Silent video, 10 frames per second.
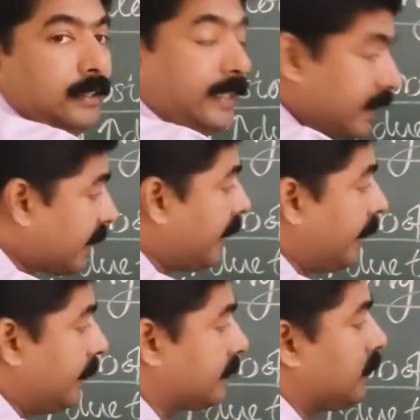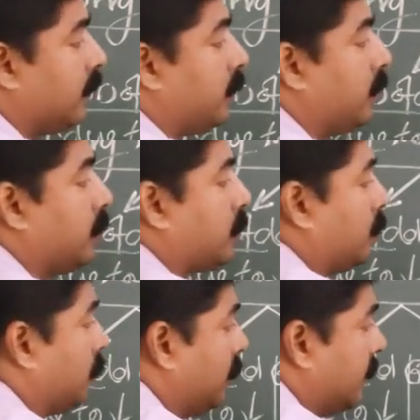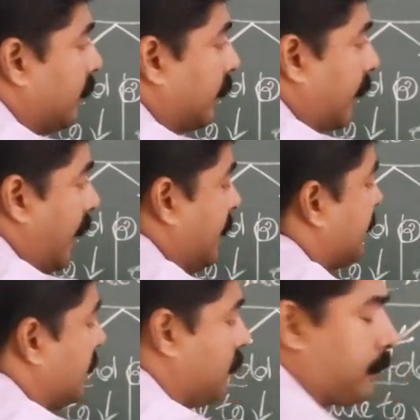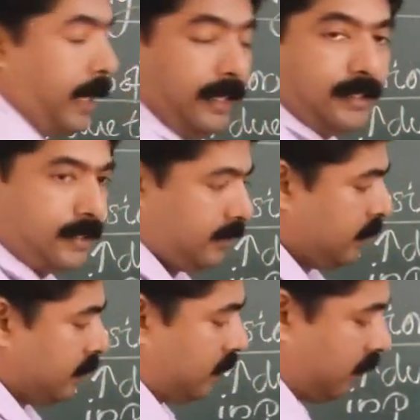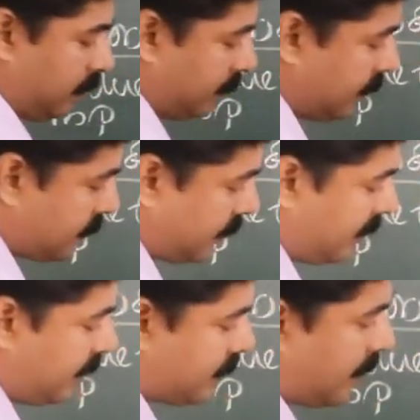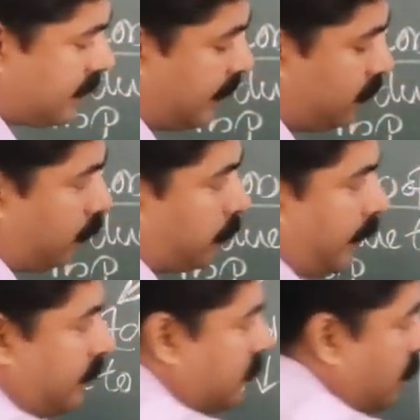decrease due to rise in price. Now this is the initial stage of price.